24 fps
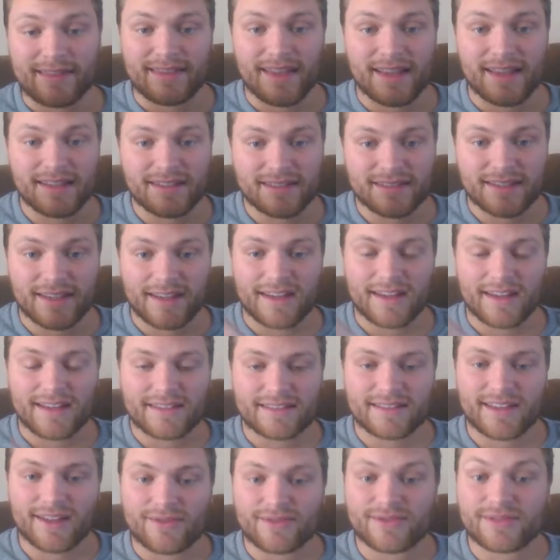Thanks,
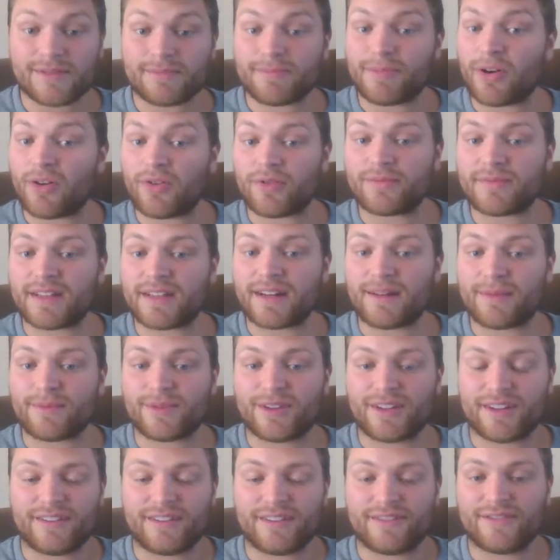guys. That was the poem that I'm
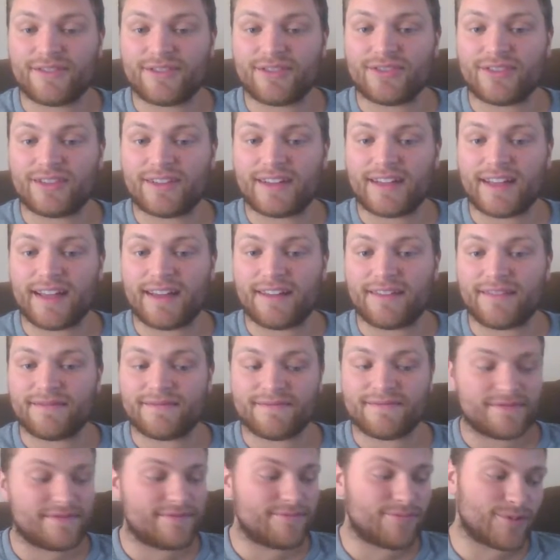reading for you today.
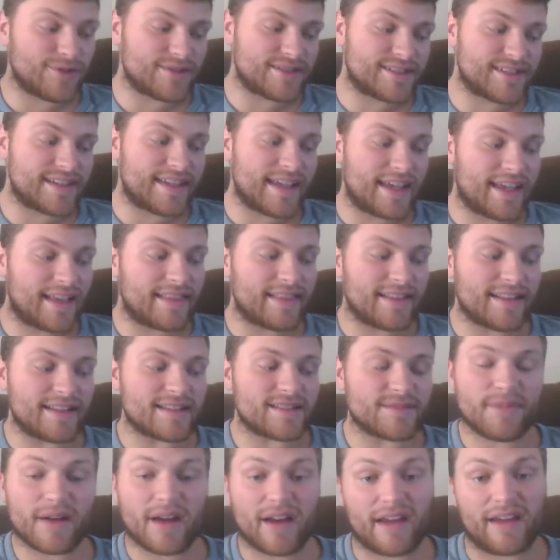Once again, that's
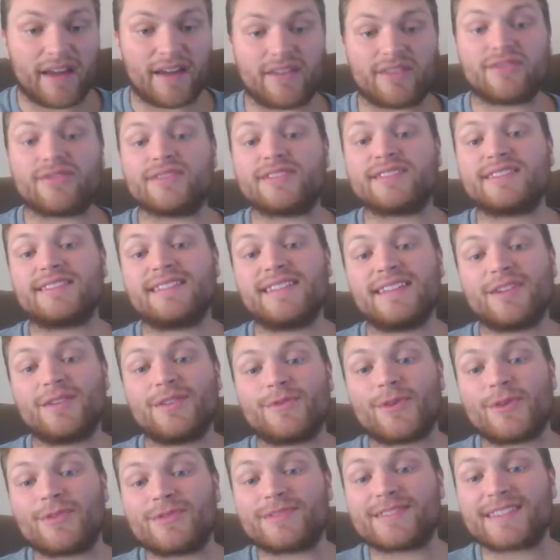by Christina
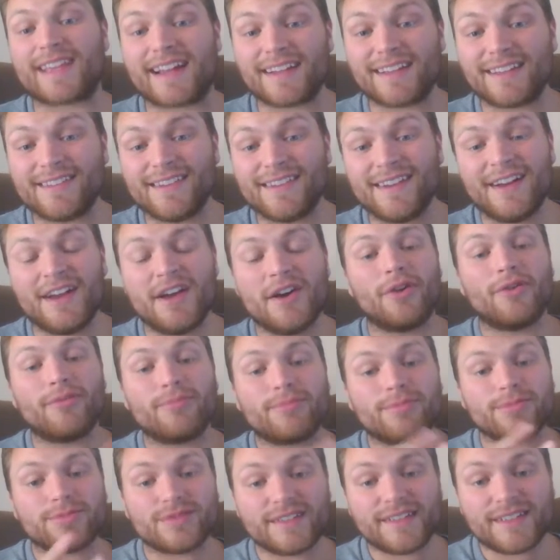Rossetti.
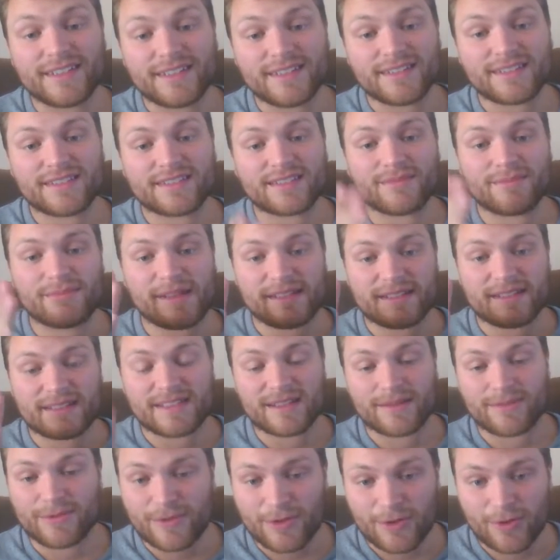Please submit
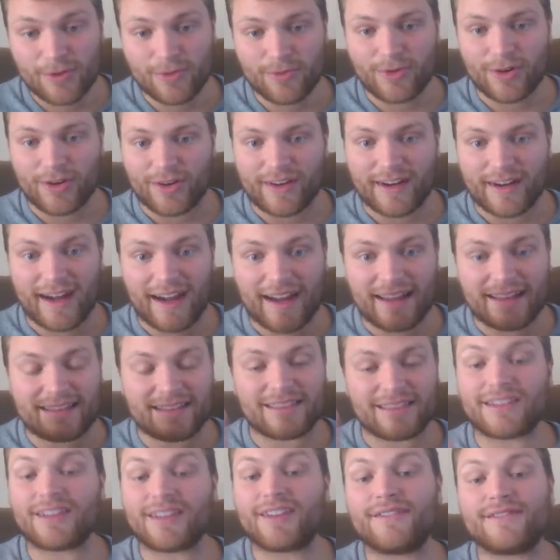some of your work. I'd
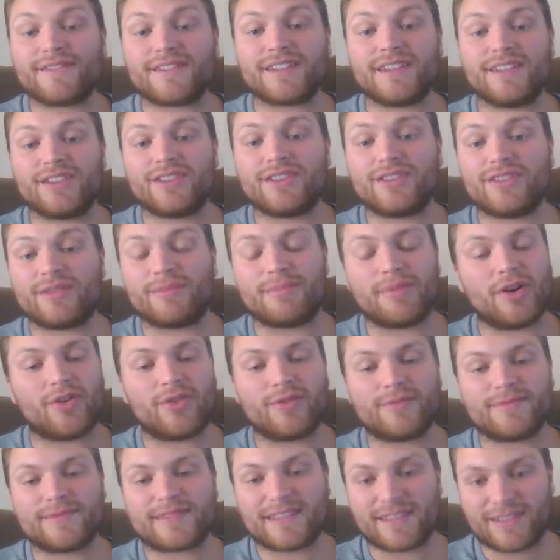love to hear the
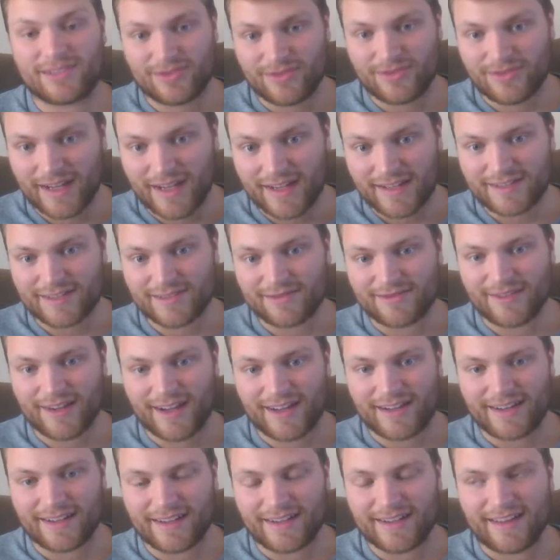poems that you guys are
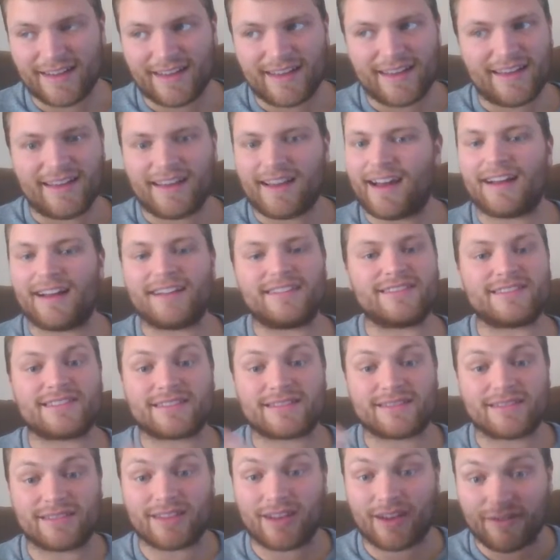writing. I
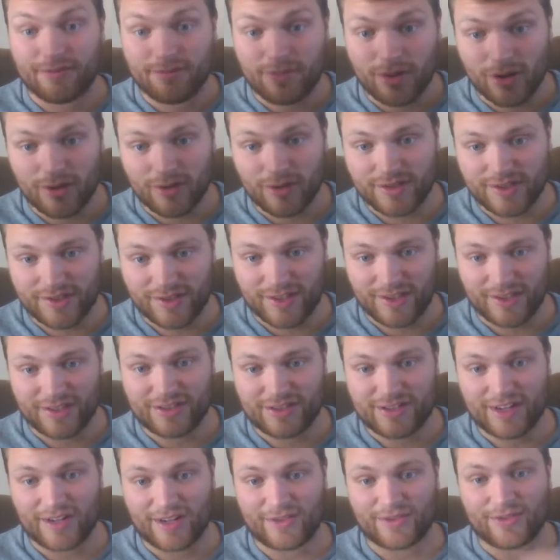just love poetry in
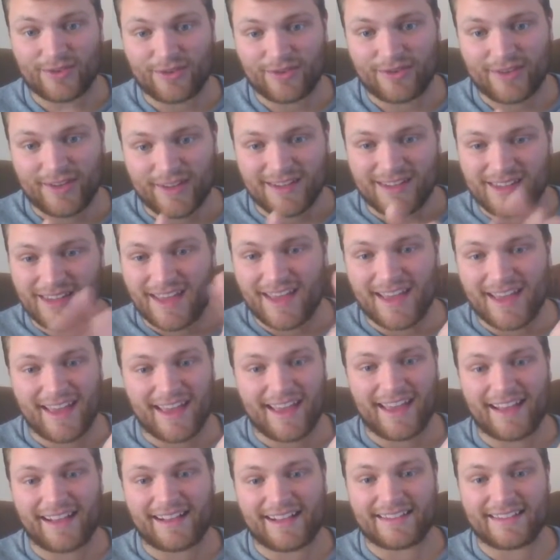general,
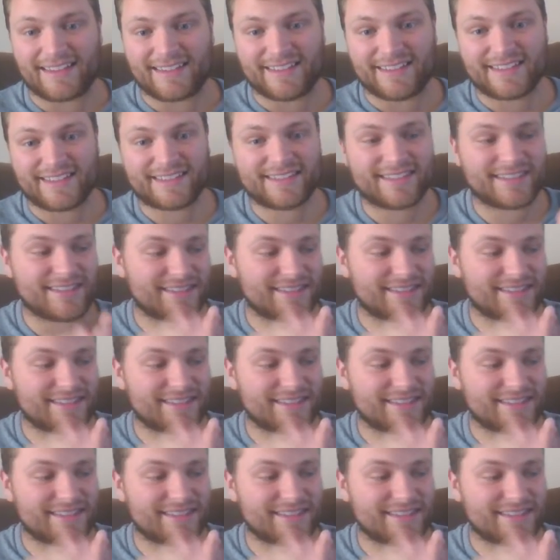and